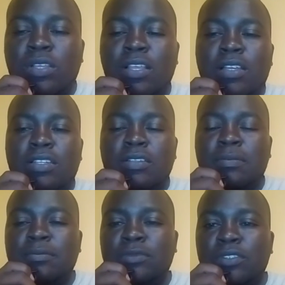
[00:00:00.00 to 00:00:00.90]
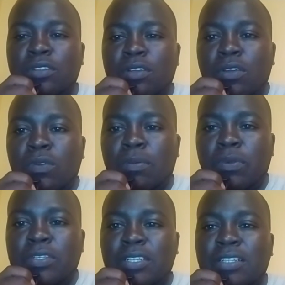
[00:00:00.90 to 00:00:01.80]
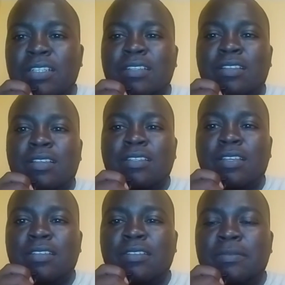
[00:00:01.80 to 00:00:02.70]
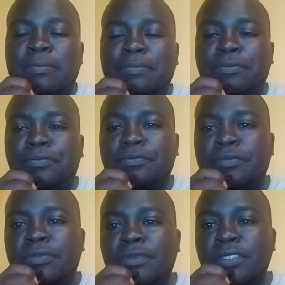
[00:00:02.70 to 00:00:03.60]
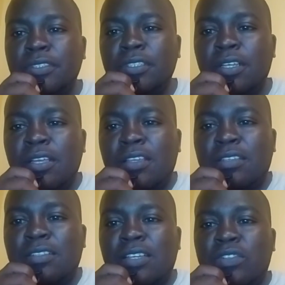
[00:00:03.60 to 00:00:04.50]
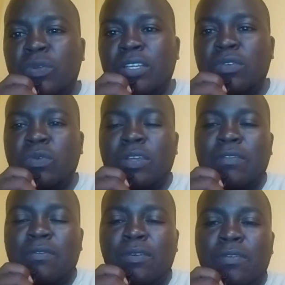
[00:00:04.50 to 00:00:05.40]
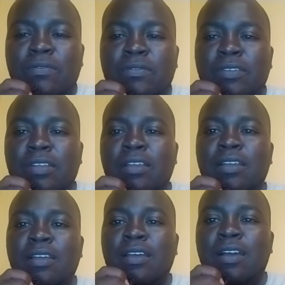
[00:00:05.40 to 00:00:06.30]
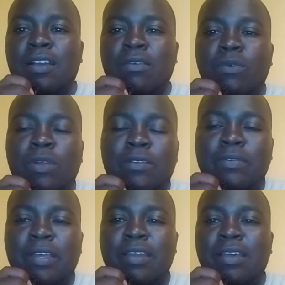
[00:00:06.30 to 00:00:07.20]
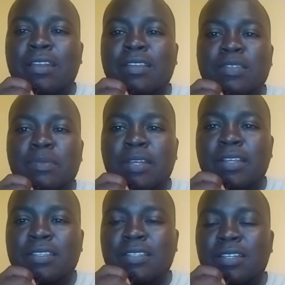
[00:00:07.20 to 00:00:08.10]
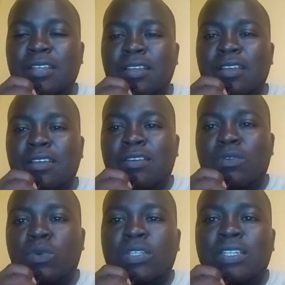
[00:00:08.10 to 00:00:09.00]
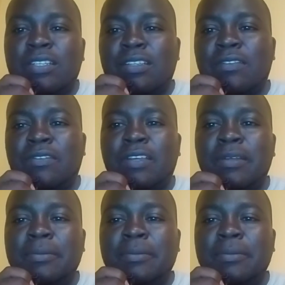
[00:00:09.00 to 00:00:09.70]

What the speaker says: that your project is a success is that you need to involve a qualified and experienced quantity surveyor